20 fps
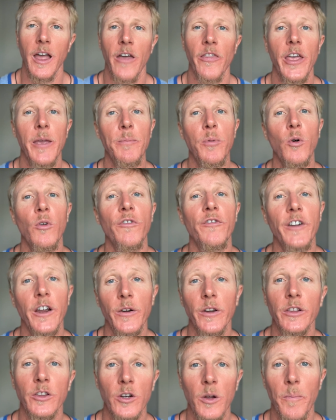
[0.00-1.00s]
They pull
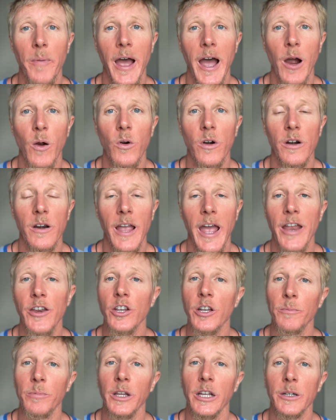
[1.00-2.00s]
very little power, and you
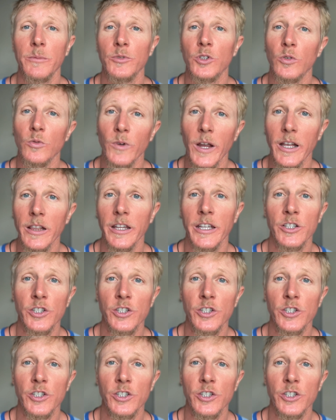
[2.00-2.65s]
can plug them directly